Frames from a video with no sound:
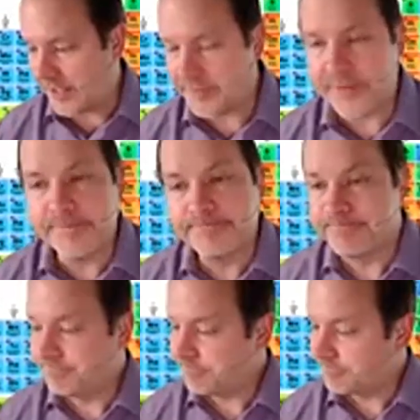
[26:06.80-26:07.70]
with
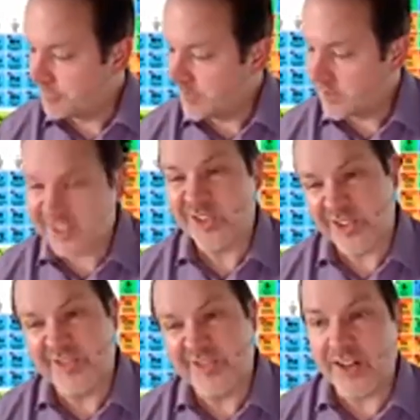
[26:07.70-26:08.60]
because
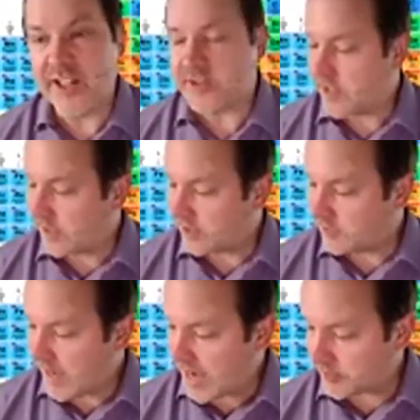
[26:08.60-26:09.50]
those are very
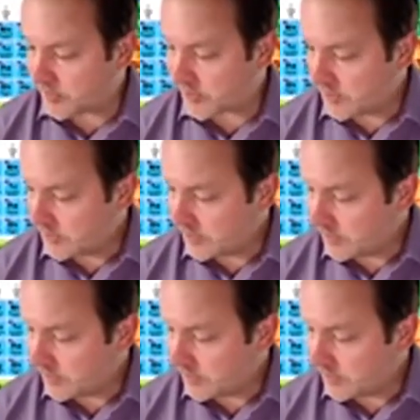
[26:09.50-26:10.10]
electronegative atoms.